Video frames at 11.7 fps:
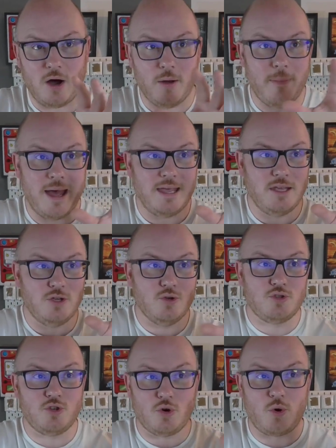I may
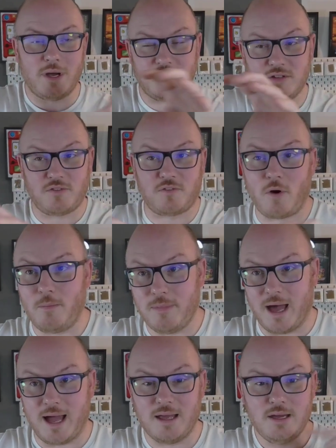use your questions from
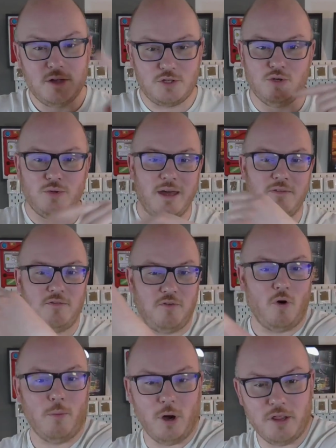that to then
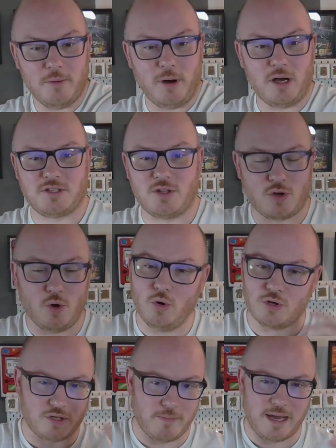form other parts of the
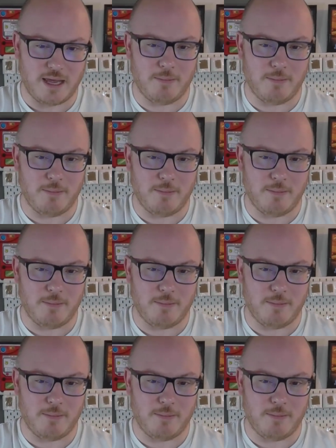course and make